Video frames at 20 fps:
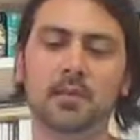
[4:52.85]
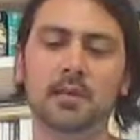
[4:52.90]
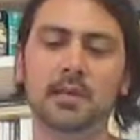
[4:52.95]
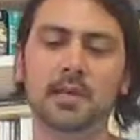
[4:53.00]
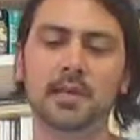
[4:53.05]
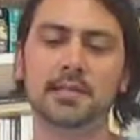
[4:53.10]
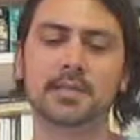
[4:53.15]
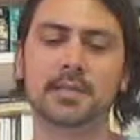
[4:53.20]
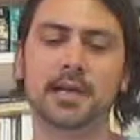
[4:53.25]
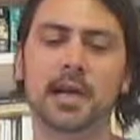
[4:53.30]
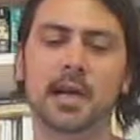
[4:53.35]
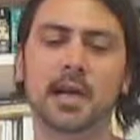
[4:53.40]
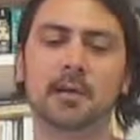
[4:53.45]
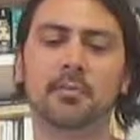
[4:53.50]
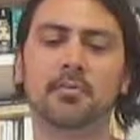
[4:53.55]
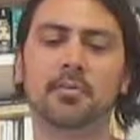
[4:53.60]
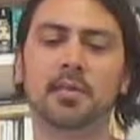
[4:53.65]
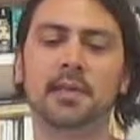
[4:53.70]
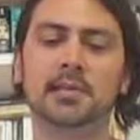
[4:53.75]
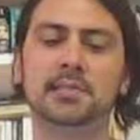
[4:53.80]
And Time
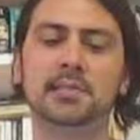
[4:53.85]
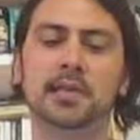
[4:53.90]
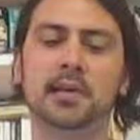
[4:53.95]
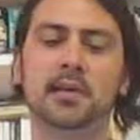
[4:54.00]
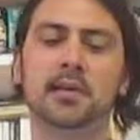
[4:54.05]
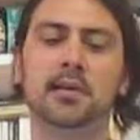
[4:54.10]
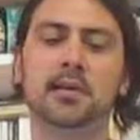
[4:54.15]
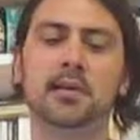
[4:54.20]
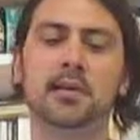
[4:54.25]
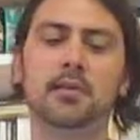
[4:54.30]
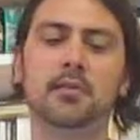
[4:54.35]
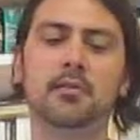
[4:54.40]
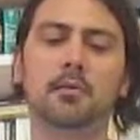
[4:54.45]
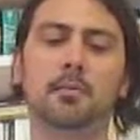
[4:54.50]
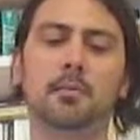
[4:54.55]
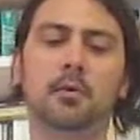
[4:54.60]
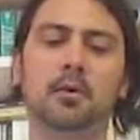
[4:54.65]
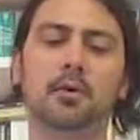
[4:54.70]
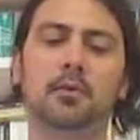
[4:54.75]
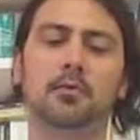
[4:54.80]
thinks he can hear the
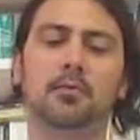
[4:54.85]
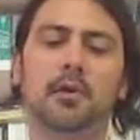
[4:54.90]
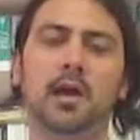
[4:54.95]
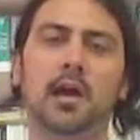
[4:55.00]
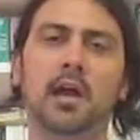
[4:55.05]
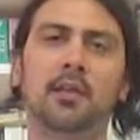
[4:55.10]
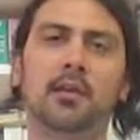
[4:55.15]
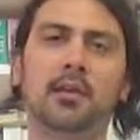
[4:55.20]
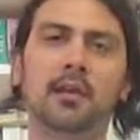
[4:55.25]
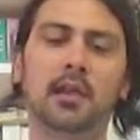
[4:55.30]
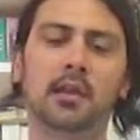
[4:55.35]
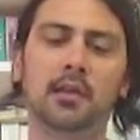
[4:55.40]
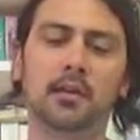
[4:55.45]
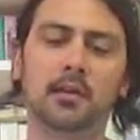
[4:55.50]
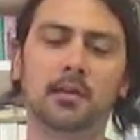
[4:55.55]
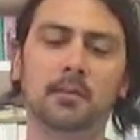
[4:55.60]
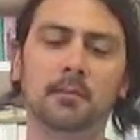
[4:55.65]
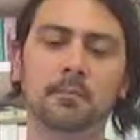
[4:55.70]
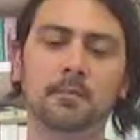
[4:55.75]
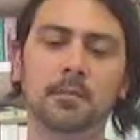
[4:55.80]
bird growling at
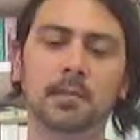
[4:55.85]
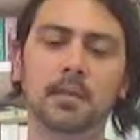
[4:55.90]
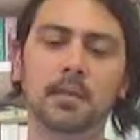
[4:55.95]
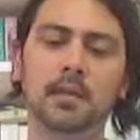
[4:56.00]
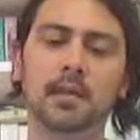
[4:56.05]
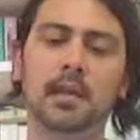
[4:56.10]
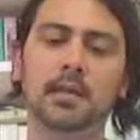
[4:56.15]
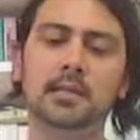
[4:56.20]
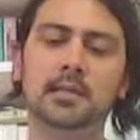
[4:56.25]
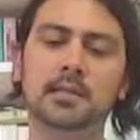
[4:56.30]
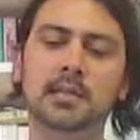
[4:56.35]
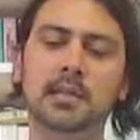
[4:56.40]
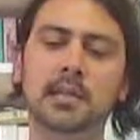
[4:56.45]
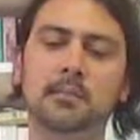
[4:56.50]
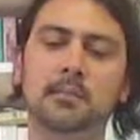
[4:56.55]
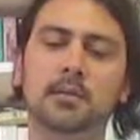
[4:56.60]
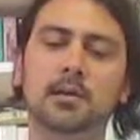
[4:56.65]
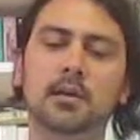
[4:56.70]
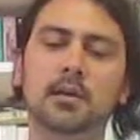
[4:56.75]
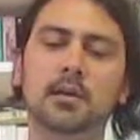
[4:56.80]
him, a deep,